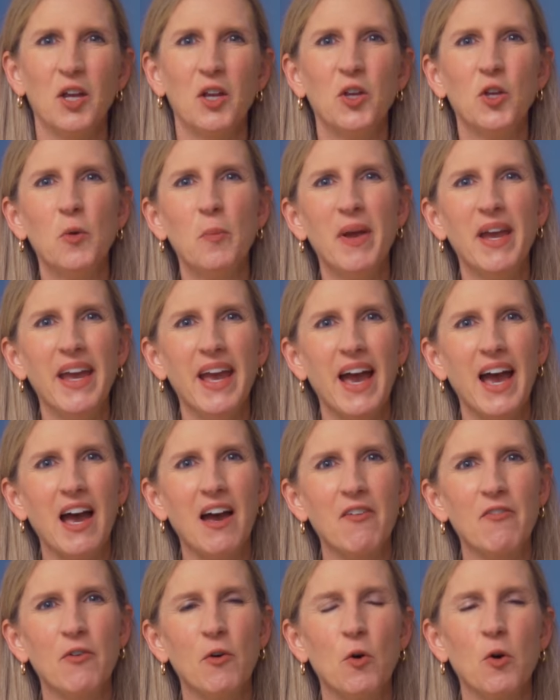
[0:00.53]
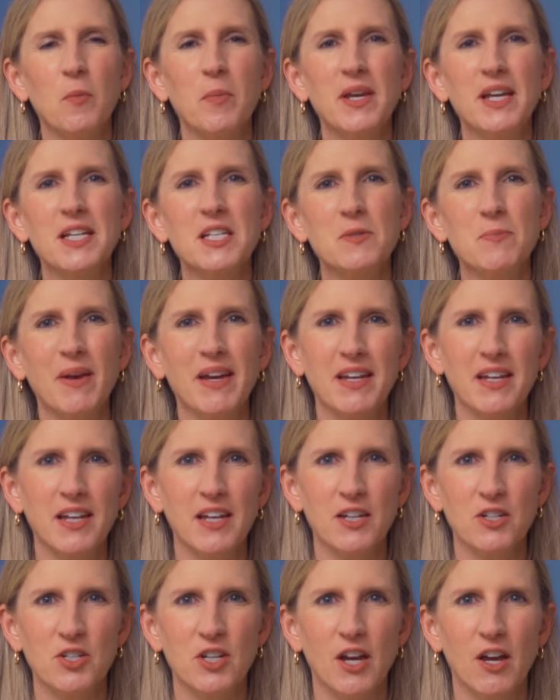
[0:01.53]
You may have or be
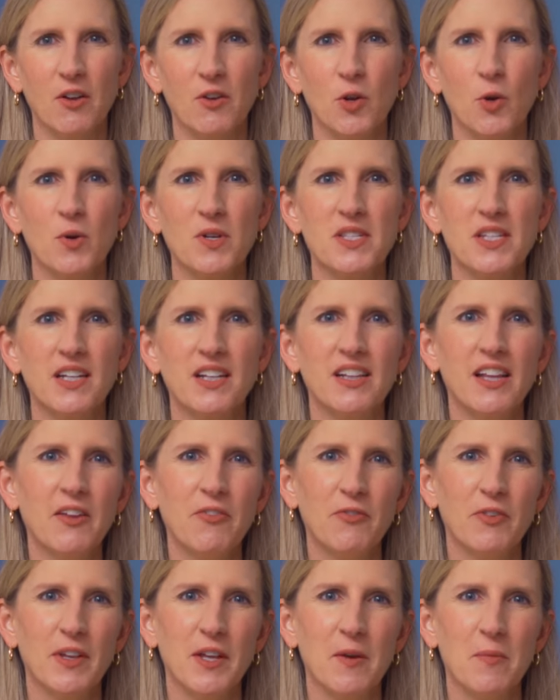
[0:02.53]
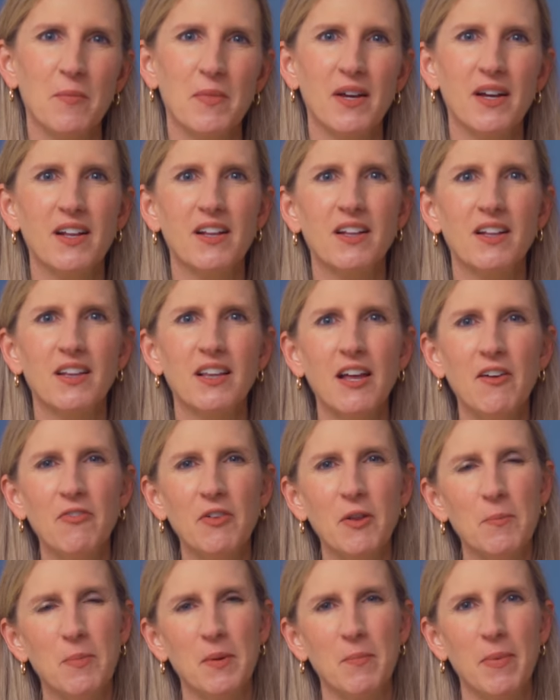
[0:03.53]
expecting a child who has a cleft lip,
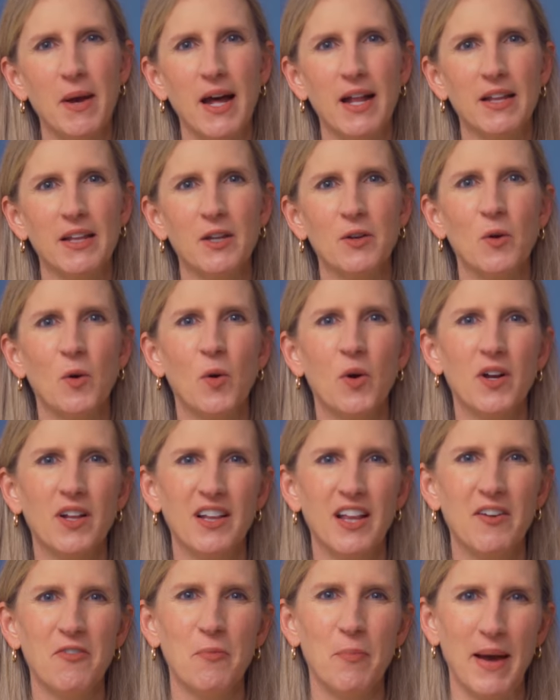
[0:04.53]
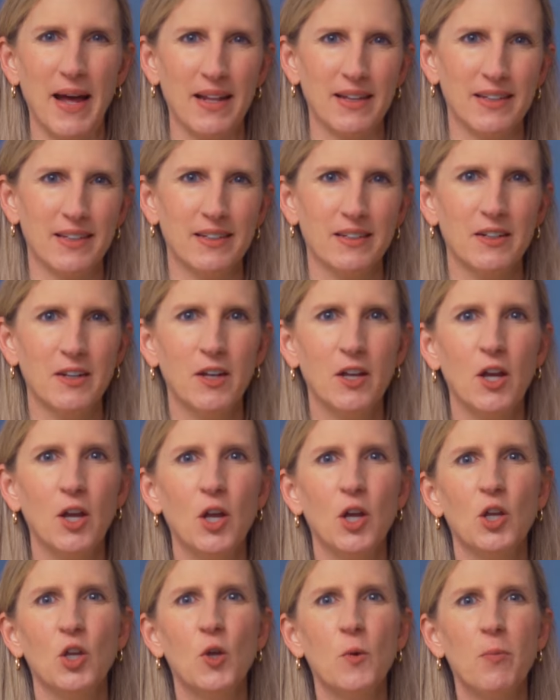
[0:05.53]
cleft lip and palate, or cleft palate.
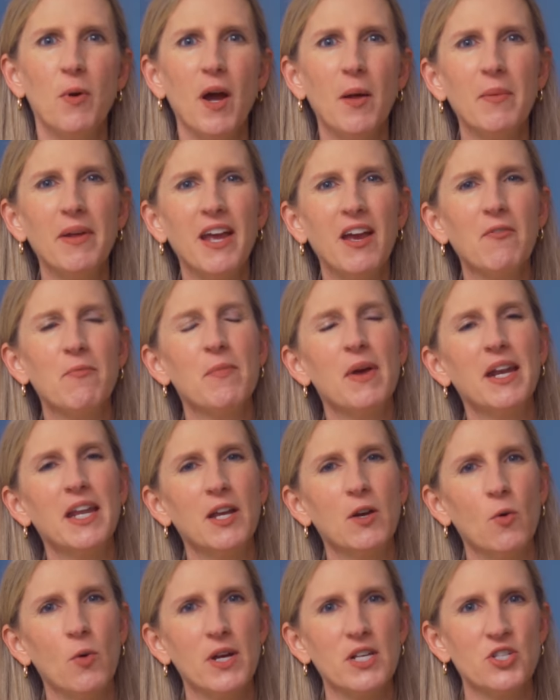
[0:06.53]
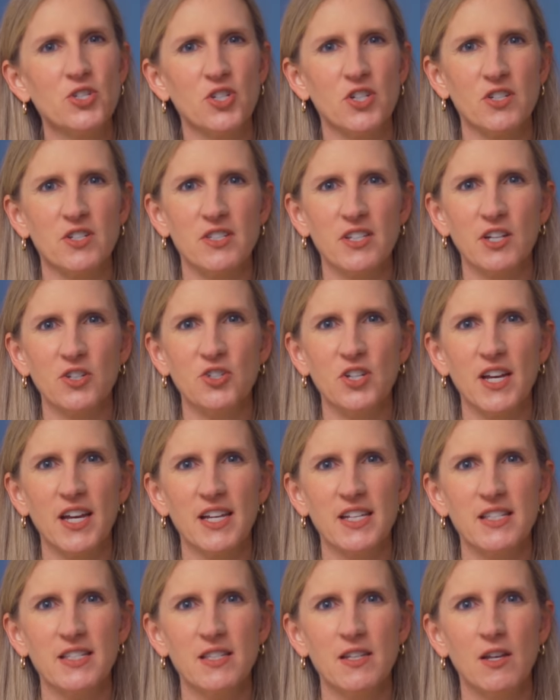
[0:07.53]
You probably have many questions such
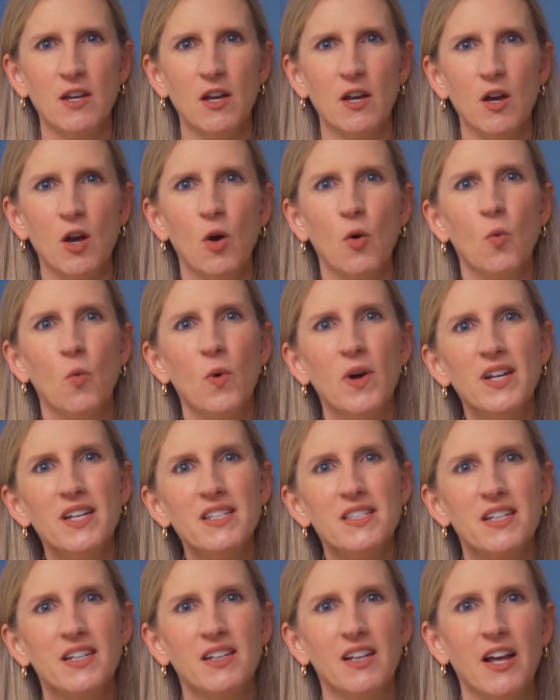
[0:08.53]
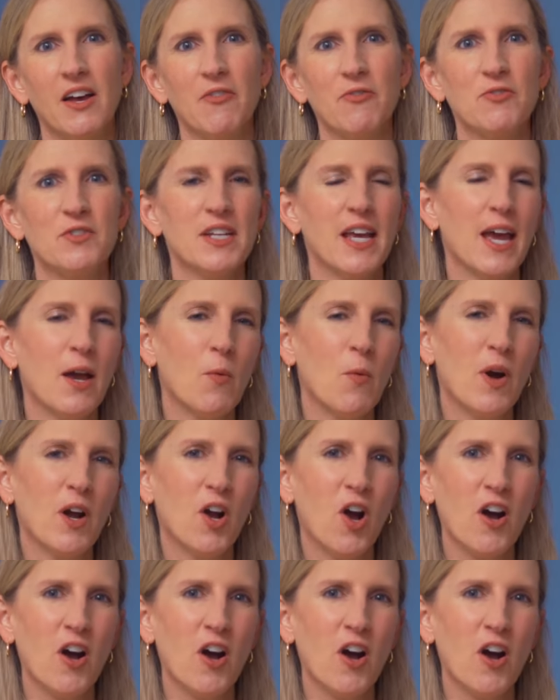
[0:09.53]
as, what is a cleft and what